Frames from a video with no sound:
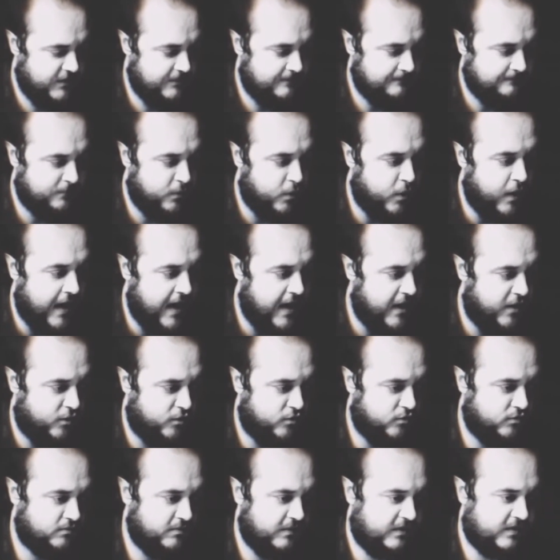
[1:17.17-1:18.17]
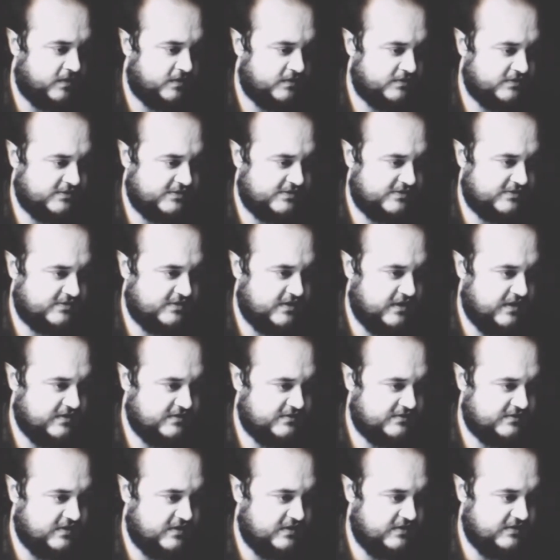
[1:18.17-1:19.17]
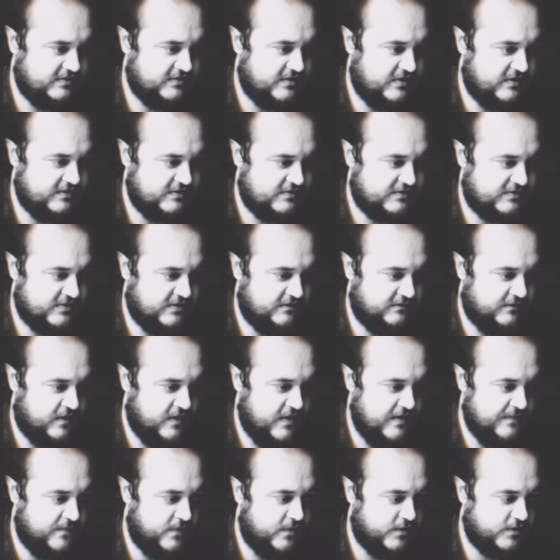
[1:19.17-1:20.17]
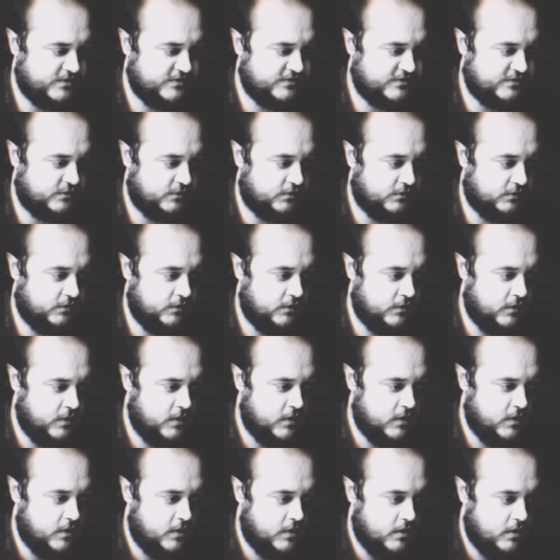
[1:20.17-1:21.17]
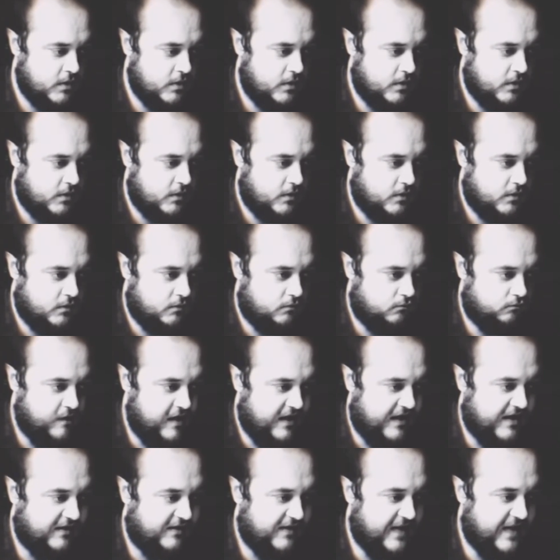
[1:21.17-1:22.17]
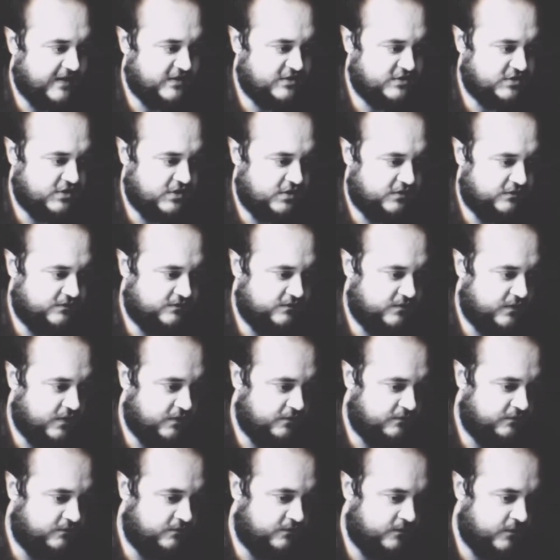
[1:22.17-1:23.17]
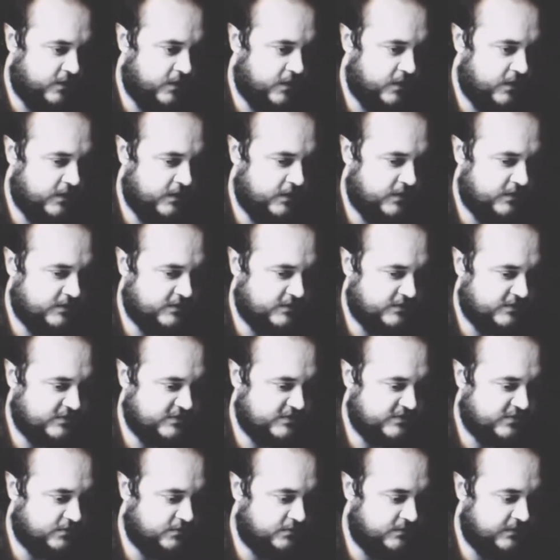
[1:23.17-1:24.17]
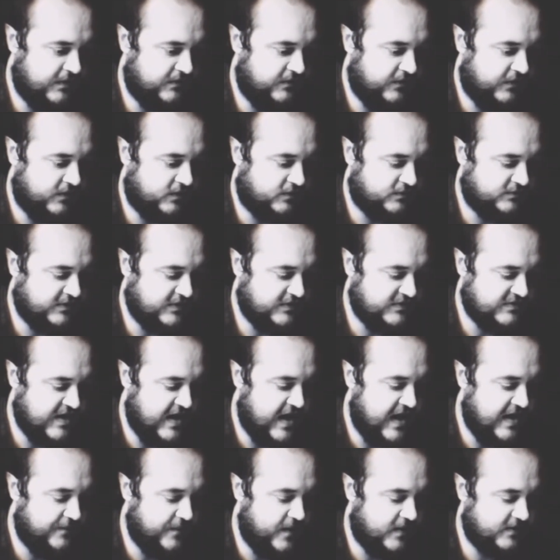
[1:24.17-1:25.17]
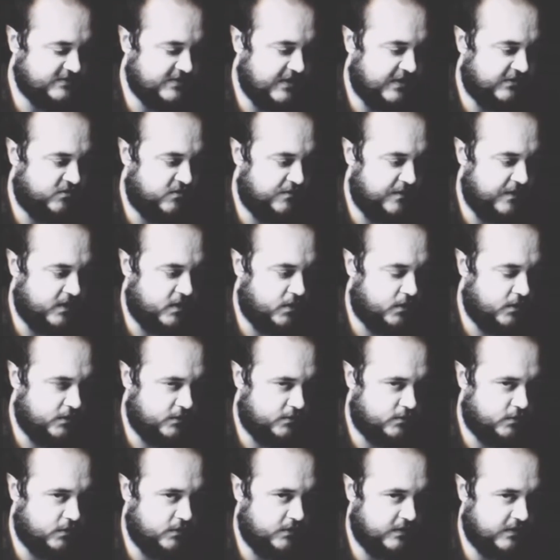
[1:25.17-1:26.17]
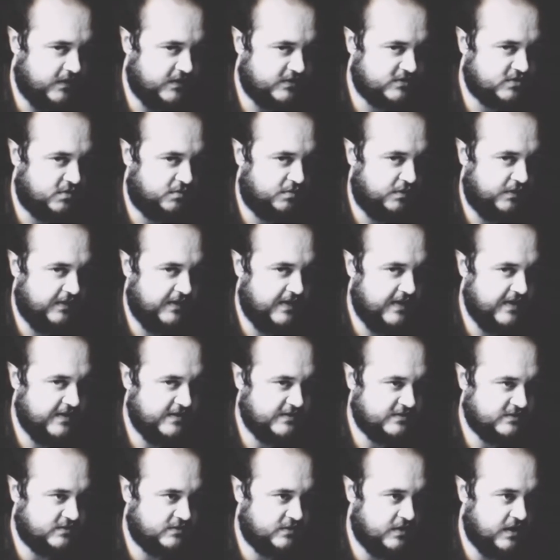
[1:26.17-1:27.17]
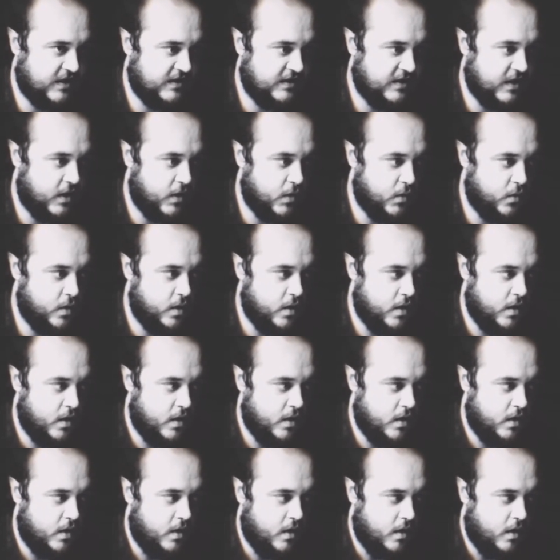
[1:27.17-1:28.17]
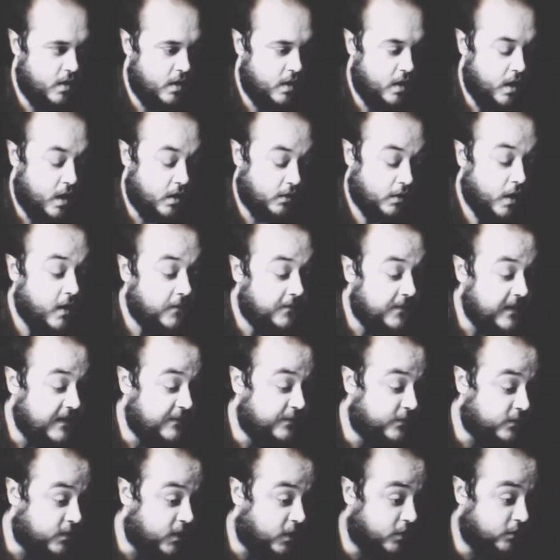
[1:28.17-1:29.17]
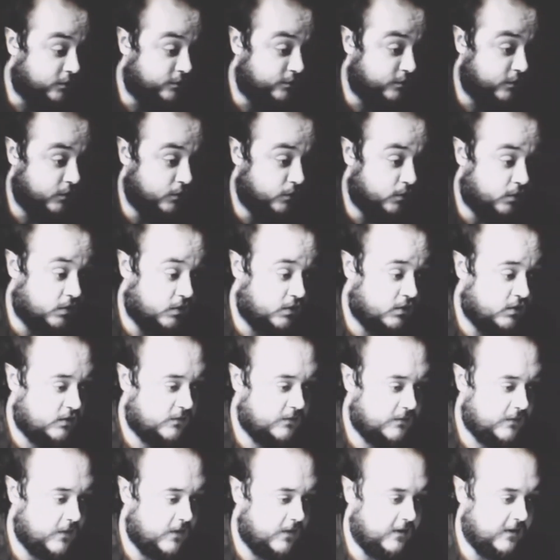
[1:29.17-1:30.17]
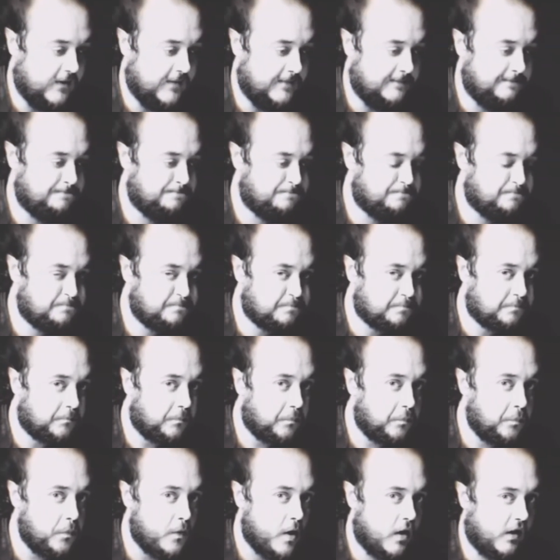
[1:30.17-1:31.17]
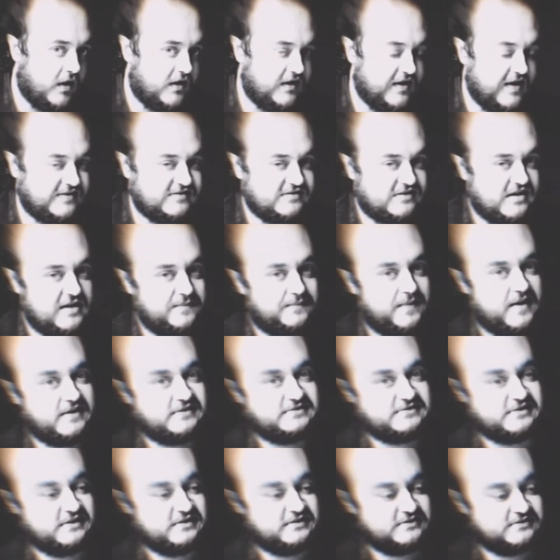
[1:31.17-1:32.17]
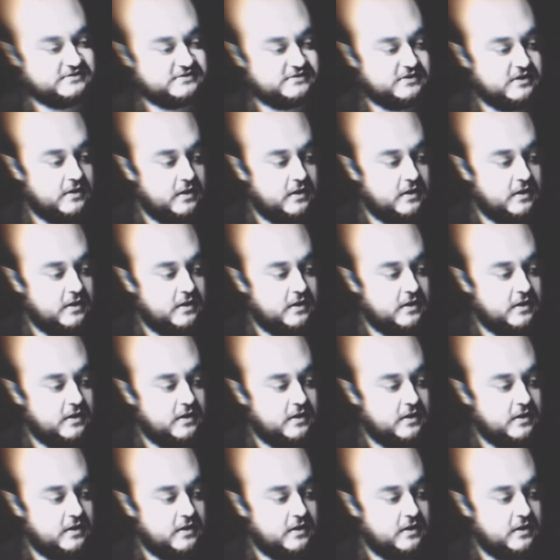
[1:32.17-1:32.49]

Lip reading: put out, because it's a very personal recollection of some difficulties that I myself have been going through in the last couple of years, and I know a lot of people go through on a day-to-day basis.